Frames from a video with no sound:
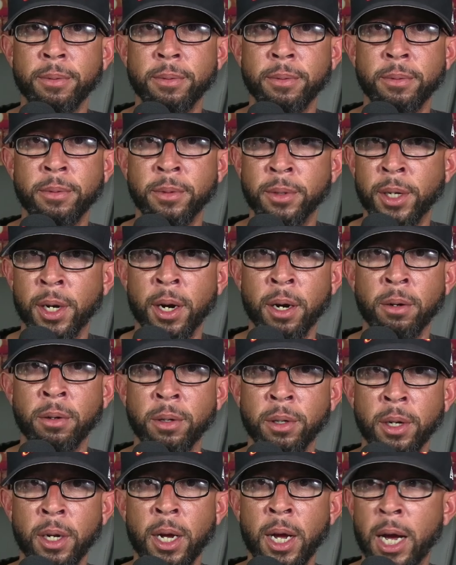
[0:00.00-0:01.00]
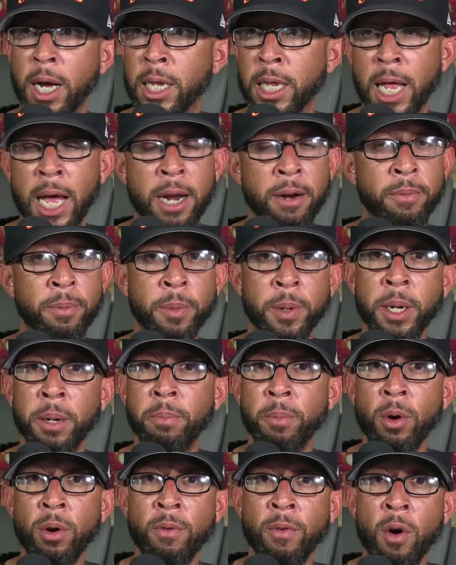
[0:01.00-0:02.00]
You know, a lot of them can
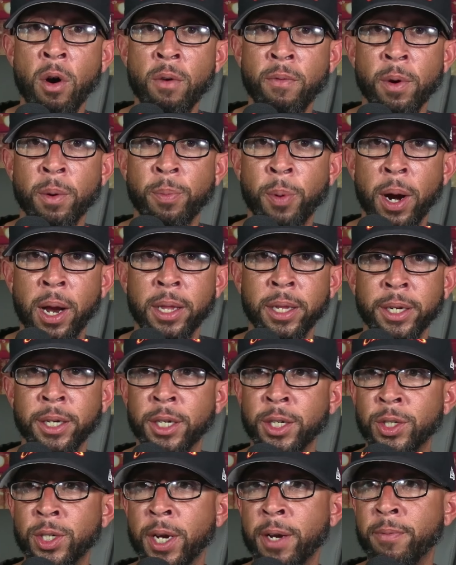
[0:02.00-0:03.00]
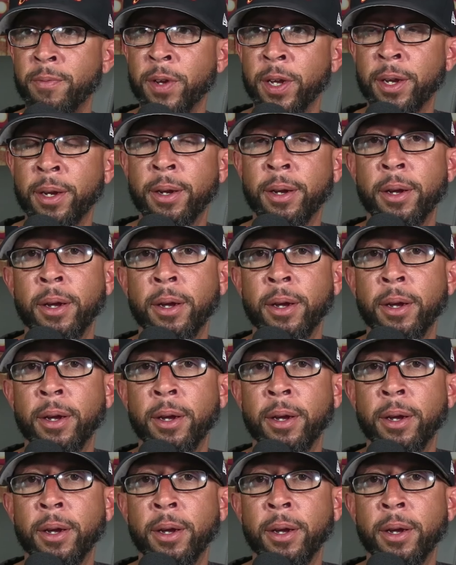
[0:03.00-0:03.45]
move over probably into Gen V.